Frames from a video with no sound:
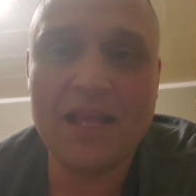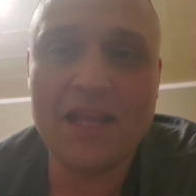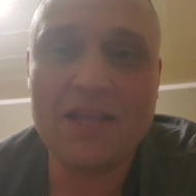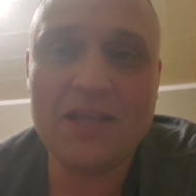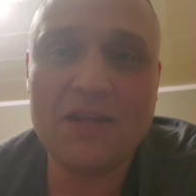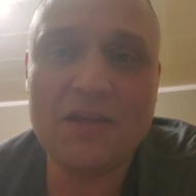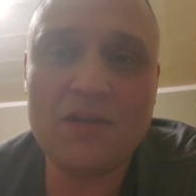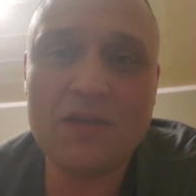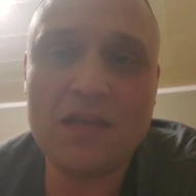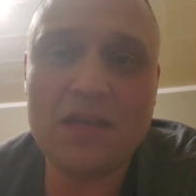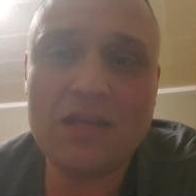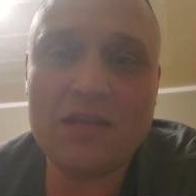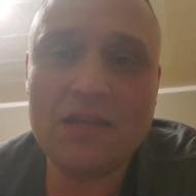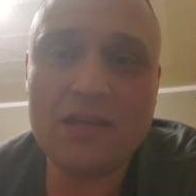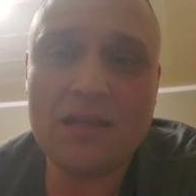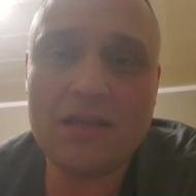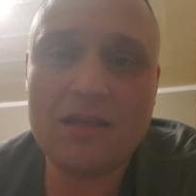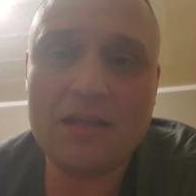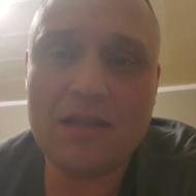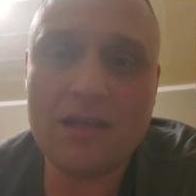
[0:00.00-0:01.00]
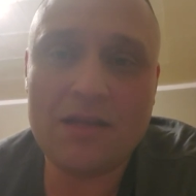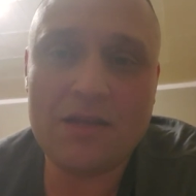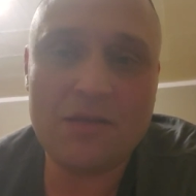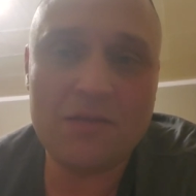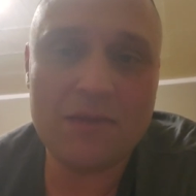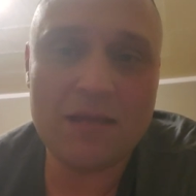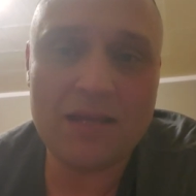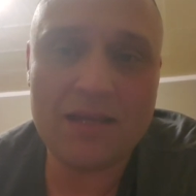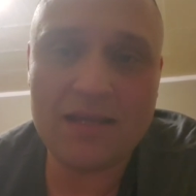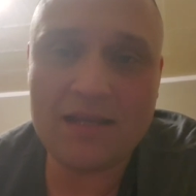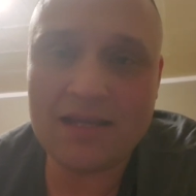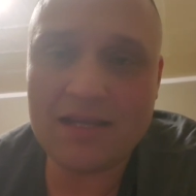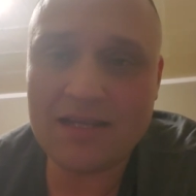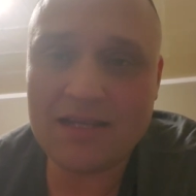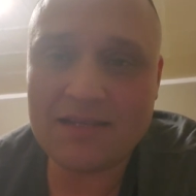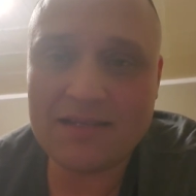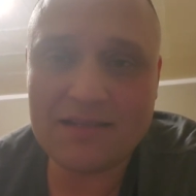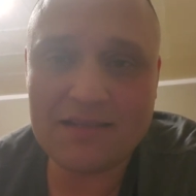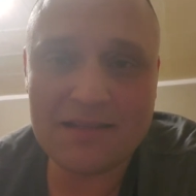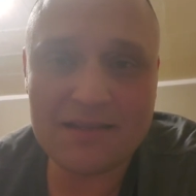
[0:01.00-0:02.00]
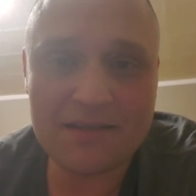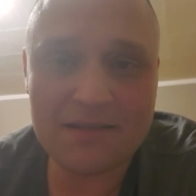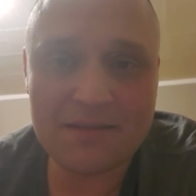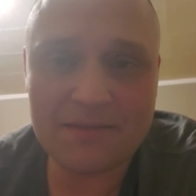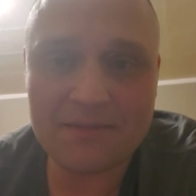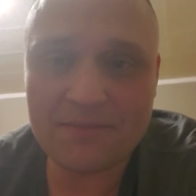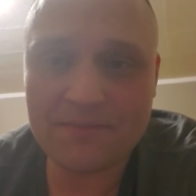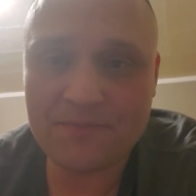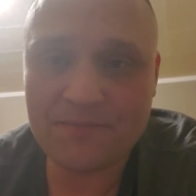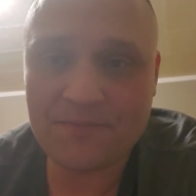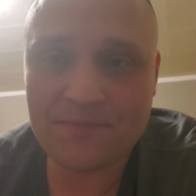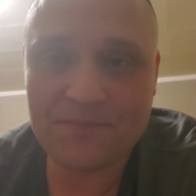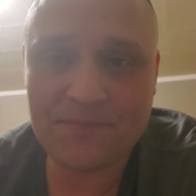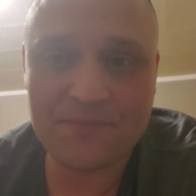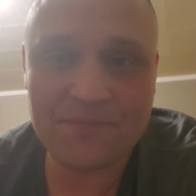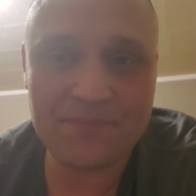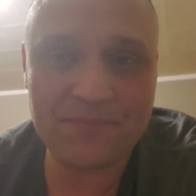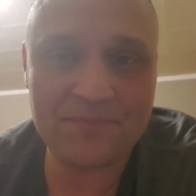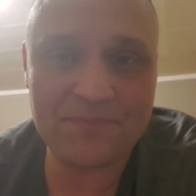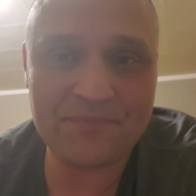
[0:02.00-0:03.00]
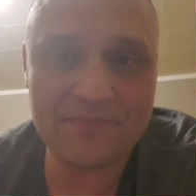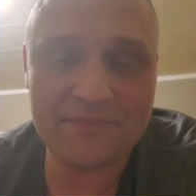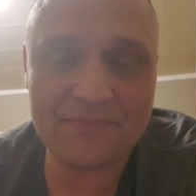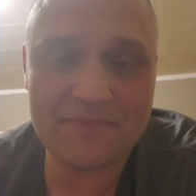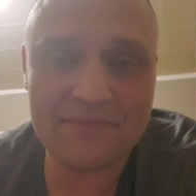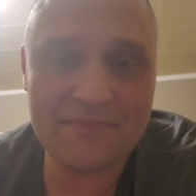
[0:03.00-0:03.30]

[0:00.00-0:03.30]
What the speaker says: and you may get into it.